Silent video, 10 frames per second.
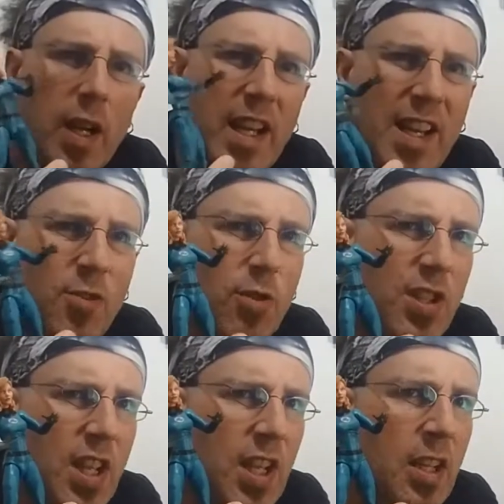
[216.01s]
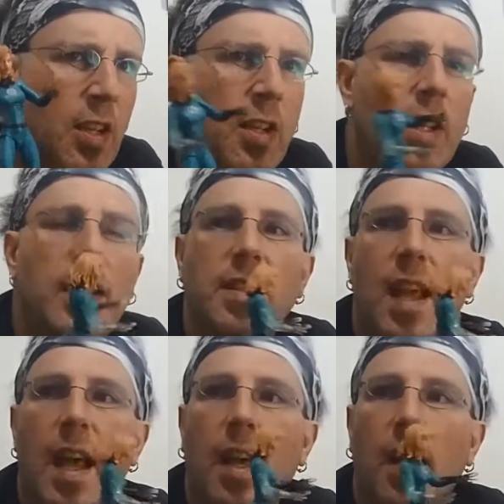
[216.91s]
Interesting is
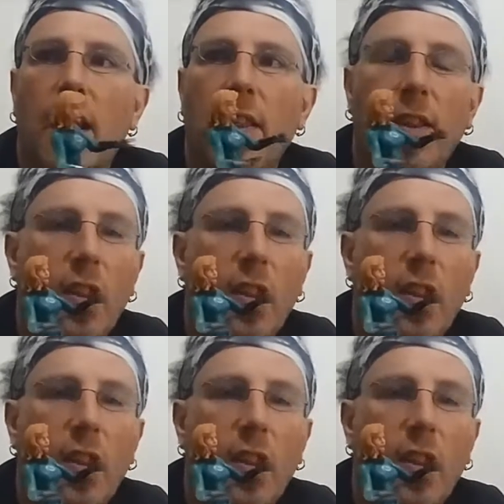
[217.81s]
that the